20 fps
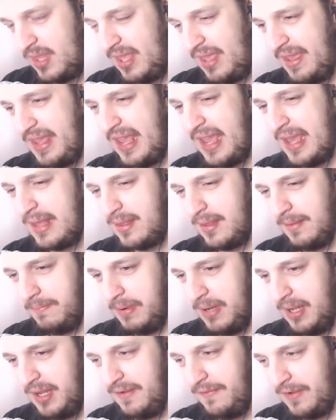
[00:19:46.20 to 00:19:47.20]
He has the
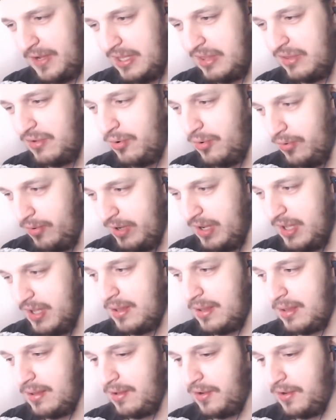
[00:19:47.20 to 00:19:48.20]
blood of
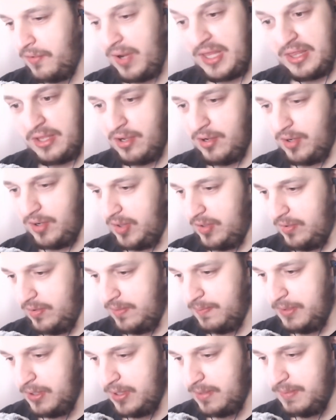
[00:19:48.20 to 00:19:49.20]
Artorias, great Dark Souls
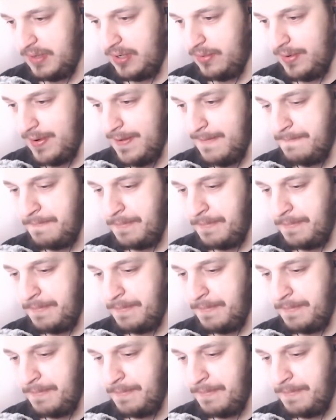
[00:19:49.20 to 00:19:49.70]
boss, by the way.